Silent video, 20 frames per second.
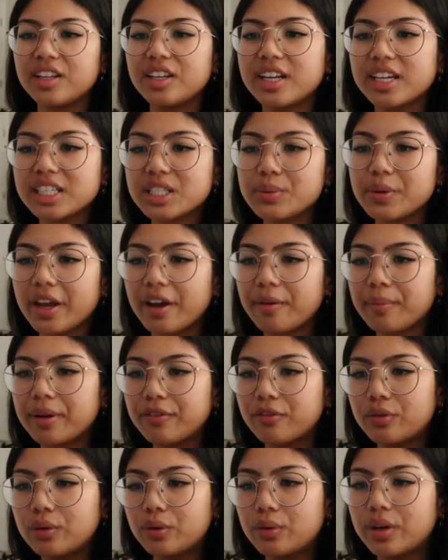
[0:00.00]
then next we have my
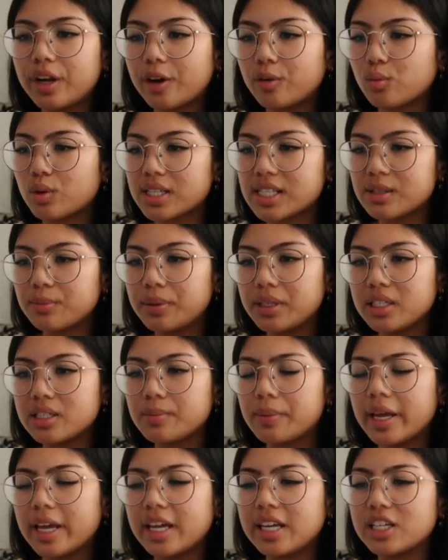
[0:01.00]
food and recipes
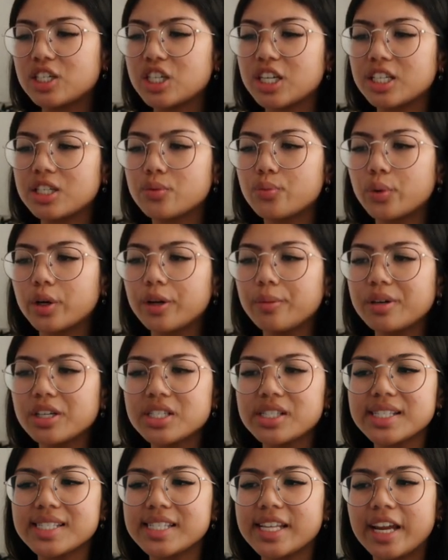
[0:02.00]
page. It's pretty
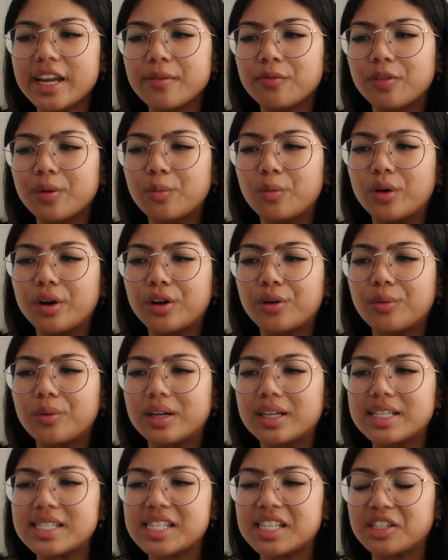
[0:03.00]
much the same from what it
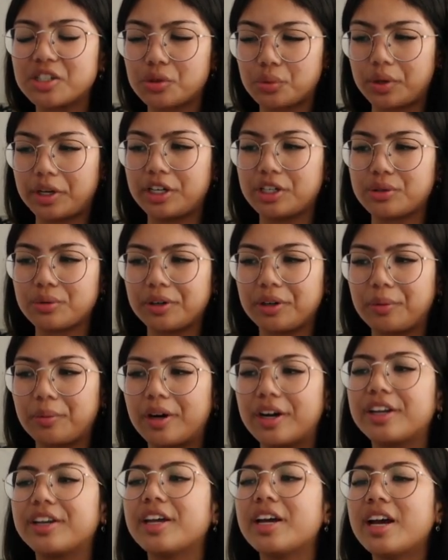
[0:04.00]
was in
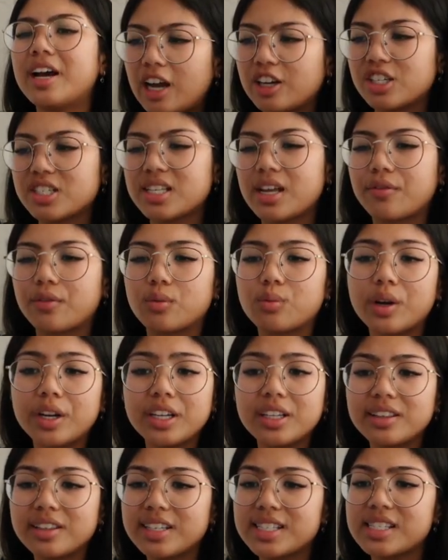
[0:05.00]
2021. I just have a
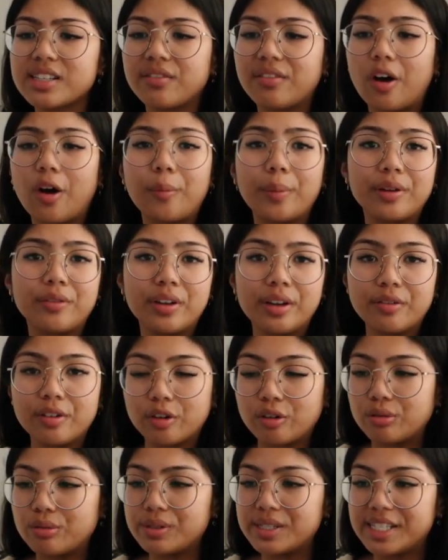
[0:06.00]
running list of all my
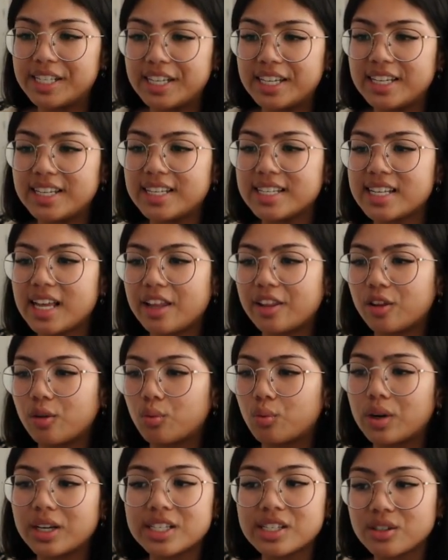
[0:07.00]
favorite cuisines and the
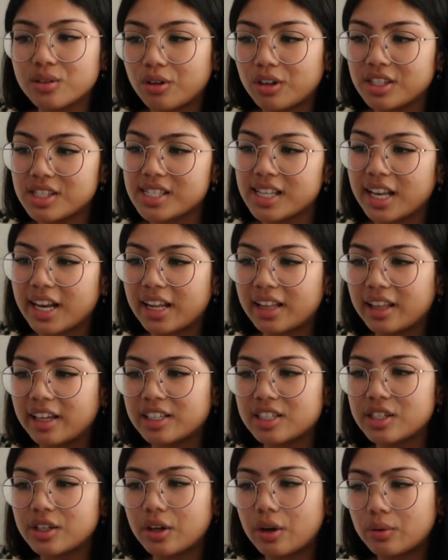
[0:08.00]
restaurants that I
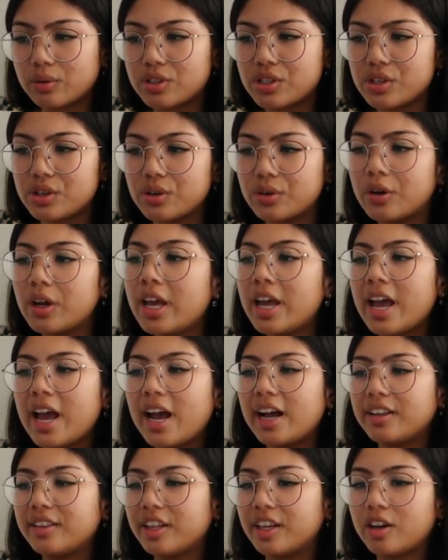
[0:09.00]
like to go to.
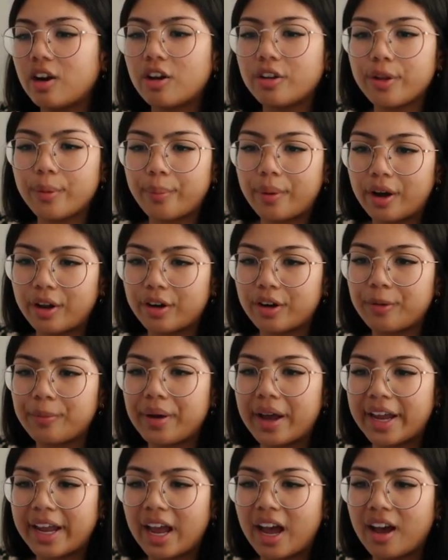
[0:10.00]
And then on the bottom,
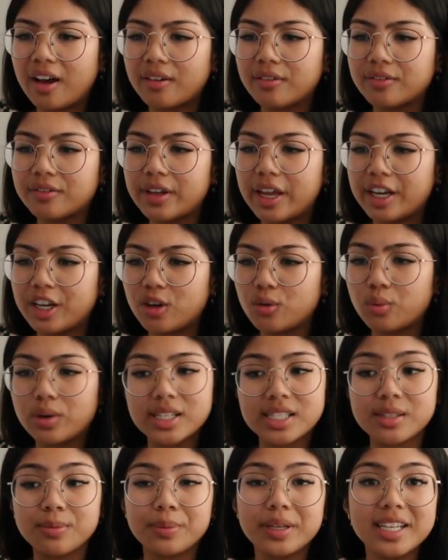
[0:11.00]
I have any
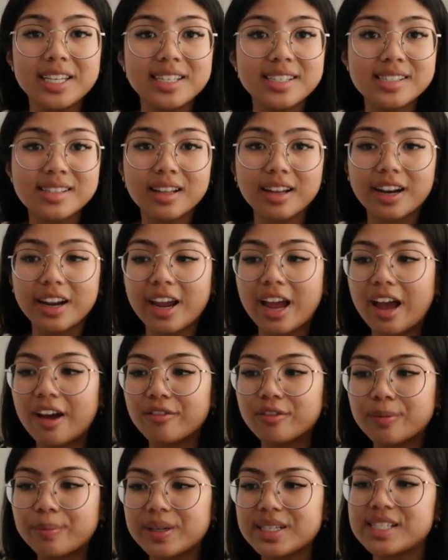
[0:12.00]
recipes that I
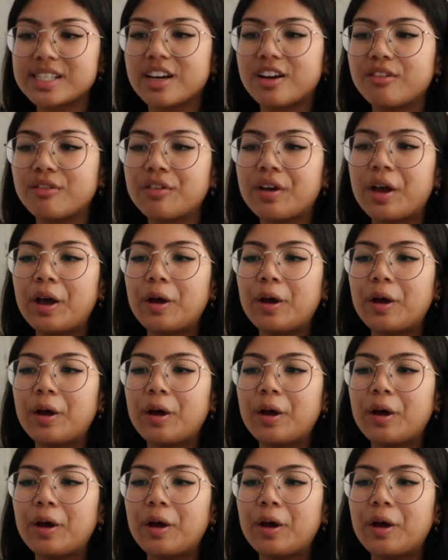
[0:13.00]
have for myself.